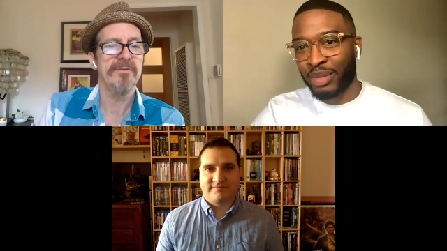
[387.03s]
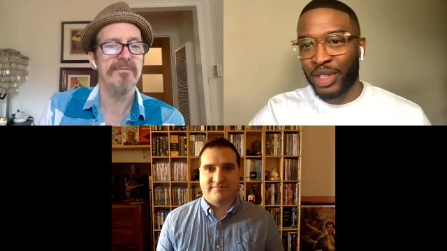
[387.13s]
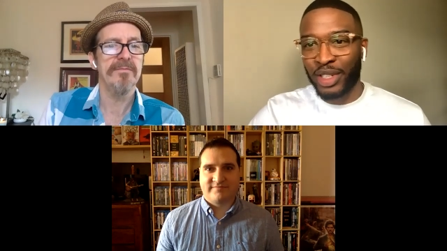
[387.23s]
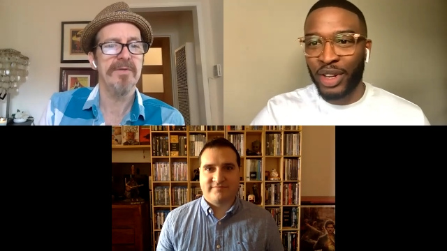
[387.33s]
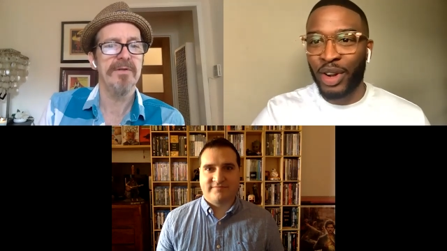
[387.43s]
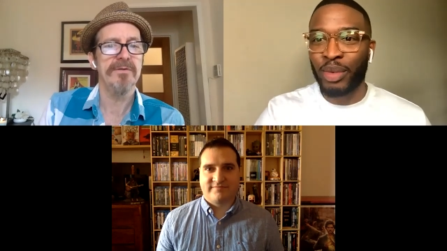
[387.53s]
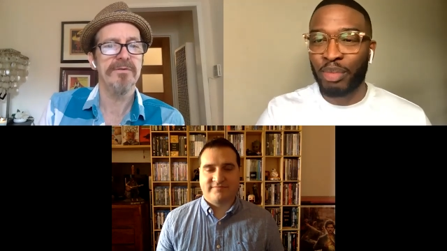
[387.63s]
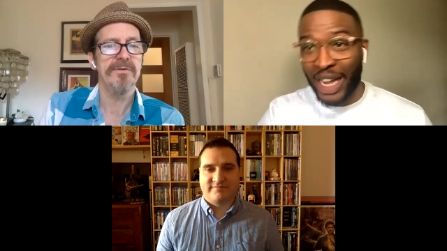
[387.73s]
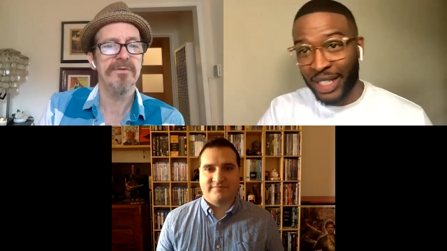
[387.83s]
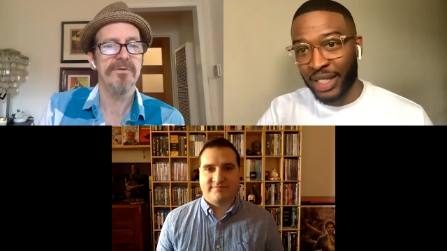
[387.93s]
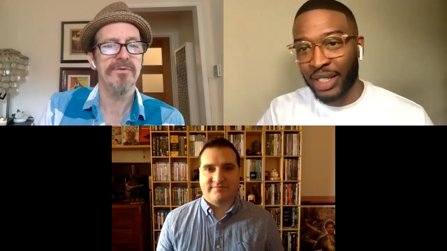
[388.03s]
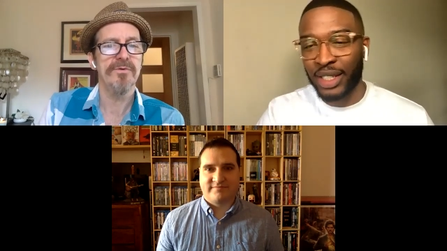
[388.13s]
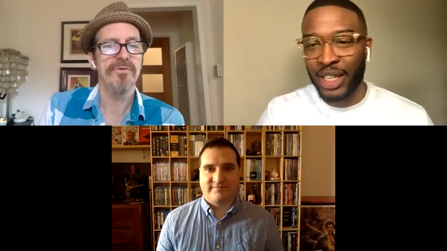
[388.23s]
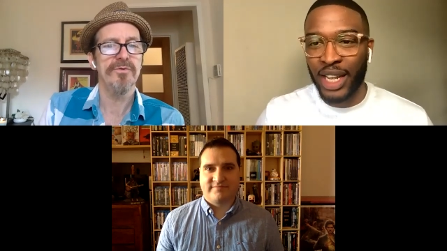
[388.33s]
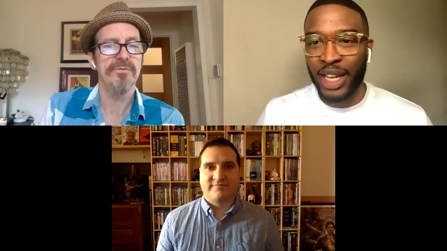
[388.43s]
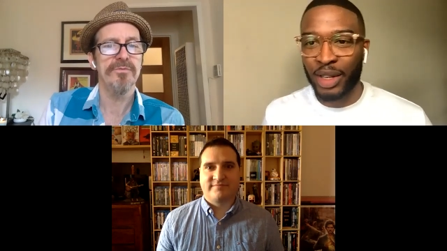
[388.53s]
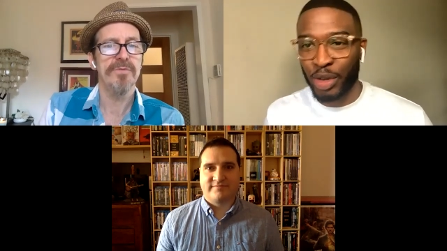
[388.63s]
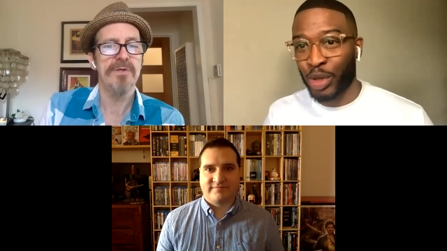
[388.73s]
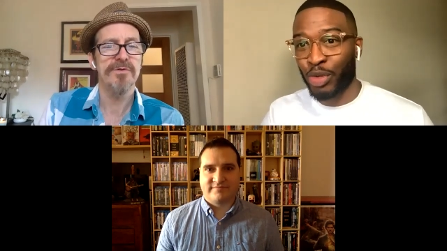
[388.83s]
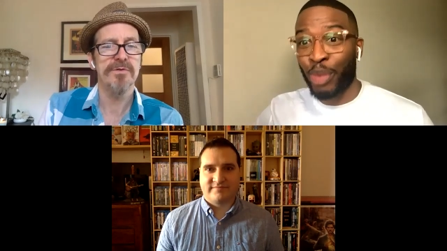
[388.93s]
Speaker 1: you know, Massen, uh,
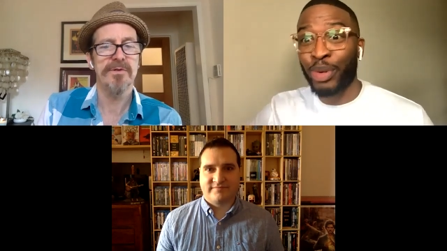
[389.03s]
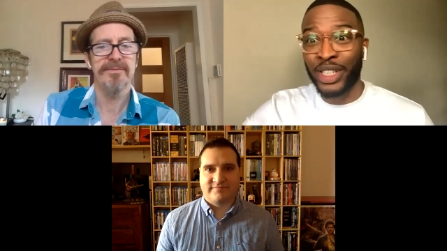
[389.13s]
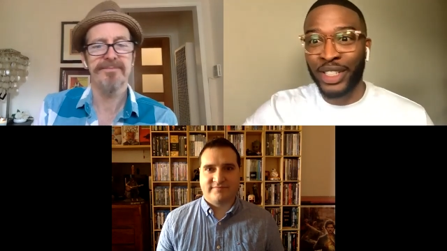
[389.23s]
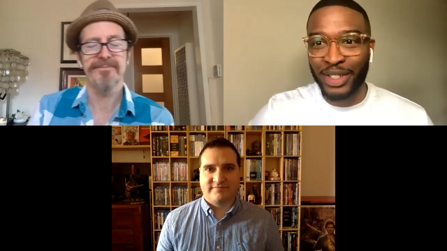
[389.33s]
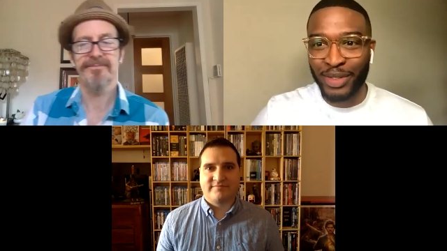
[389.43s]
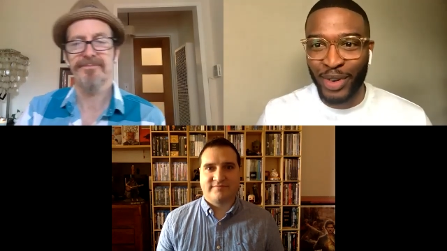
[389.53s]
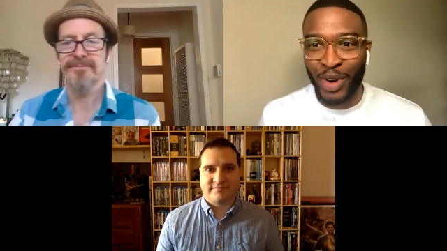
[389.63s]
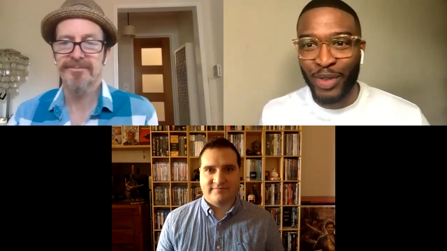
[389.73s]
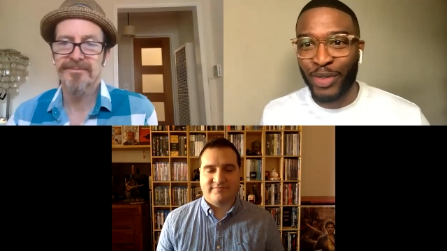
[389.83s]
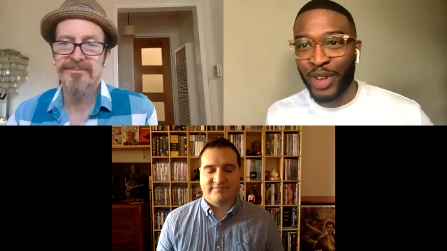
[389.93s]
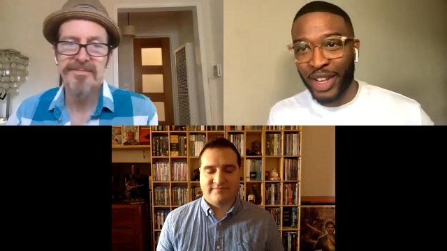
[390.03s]
who's a representative of